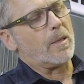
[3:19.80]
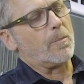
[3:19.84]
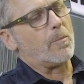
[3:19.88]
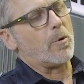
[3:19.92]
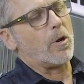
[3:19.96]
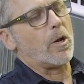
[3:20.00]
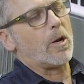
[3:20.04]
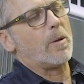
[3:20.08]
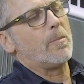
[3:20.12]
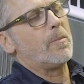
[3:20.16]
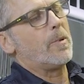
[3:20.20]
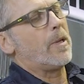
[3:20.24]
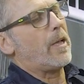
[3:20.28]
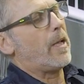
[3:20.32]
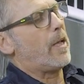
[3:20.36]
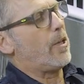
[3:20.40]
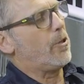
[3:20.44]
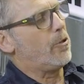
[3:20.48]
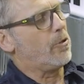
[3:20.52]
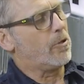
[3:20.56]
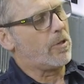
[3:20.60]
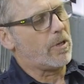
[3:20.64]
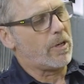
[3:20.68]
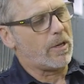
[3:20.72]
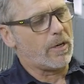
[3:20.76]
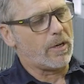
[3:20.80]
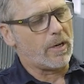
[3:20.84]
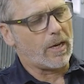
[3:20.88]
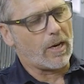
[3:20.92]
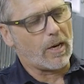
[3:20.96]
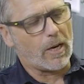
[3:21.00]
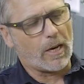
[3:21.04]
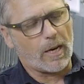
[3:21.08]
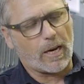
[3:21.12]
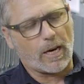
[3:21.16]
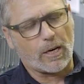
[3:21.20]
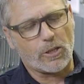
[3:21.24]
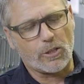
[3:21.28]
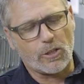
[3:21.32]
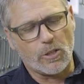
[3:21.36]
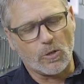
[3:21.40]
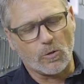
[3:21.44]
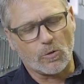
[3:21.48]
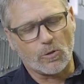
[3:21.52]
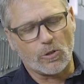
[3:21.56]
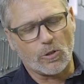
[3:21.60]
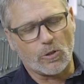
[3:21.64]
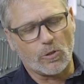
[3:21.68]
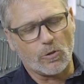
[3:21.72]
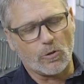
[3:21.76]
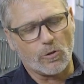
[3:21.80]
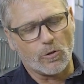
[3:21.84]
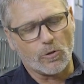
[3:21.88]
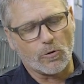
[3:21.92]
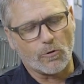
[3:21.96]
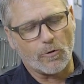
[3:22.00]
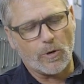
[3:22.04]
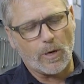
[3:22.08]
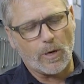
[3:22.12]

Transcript: the bottom here, you can actually also do your